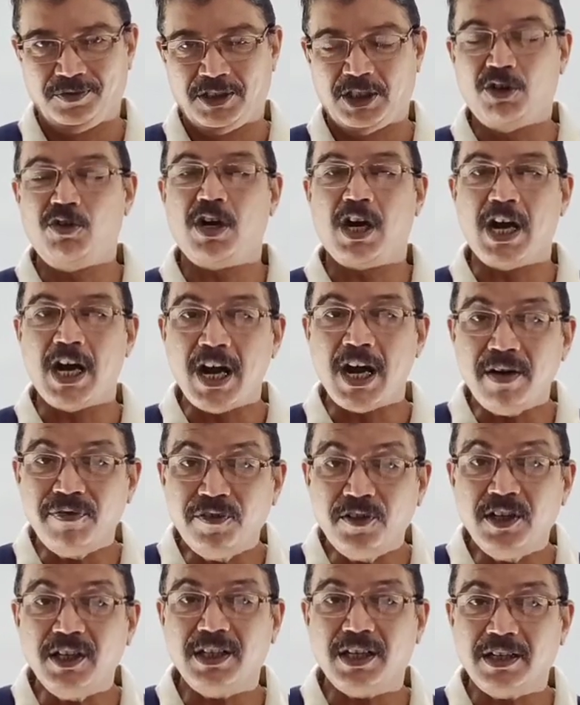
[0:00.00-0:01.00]
Now
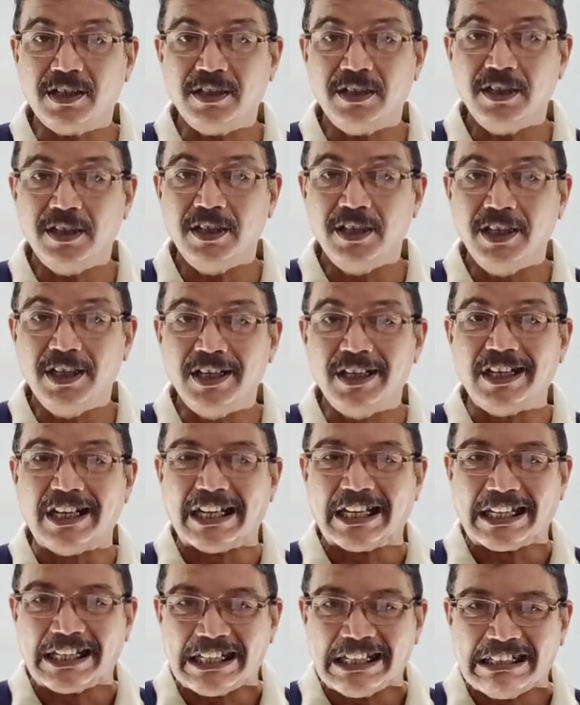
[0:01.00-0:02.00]
after
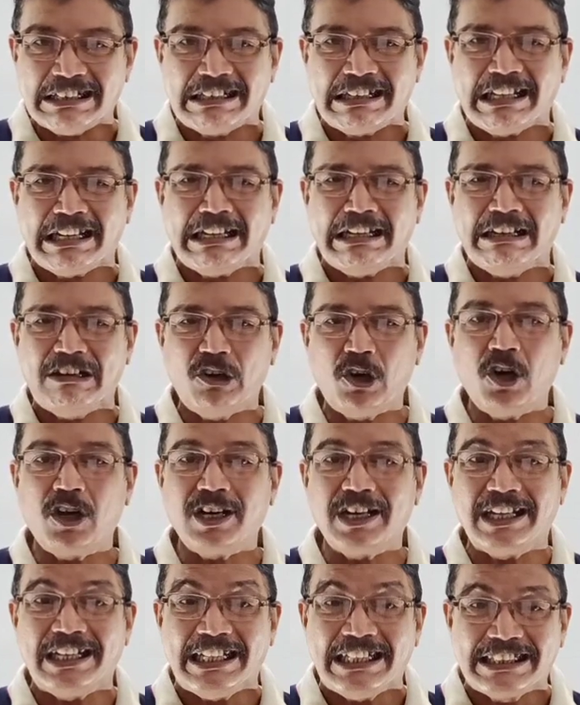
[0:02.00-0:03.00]
hearing or
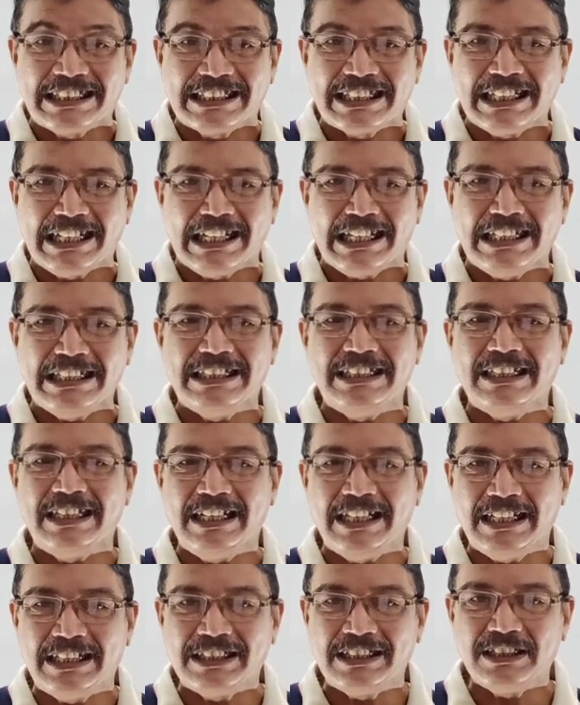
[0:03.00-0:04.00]
listening the
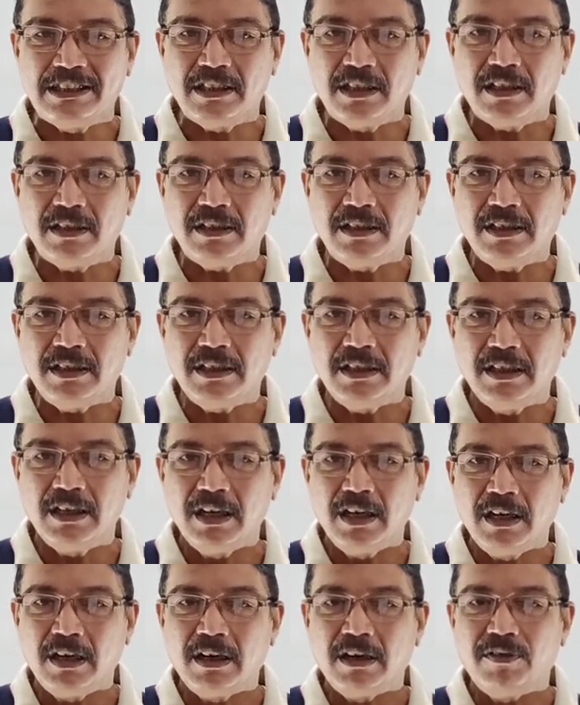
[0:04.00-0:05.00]
lecture
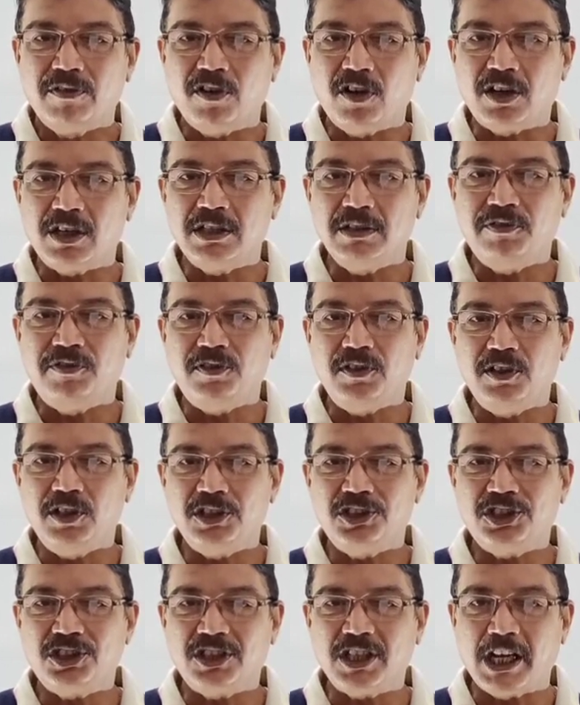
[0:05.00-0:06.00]
for the
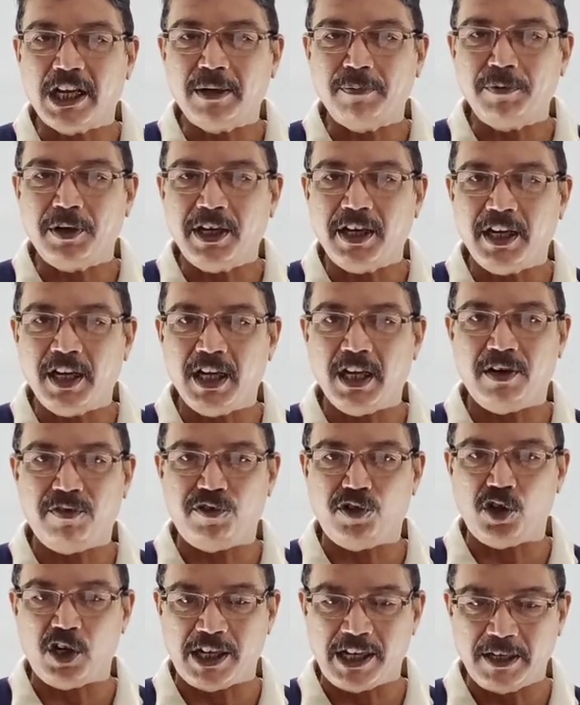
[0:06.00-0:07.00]
first time
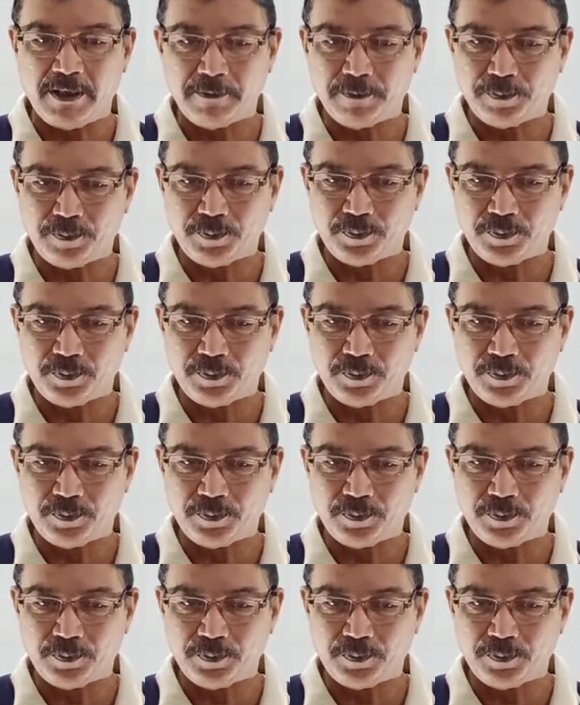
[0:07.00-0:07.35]
carefully,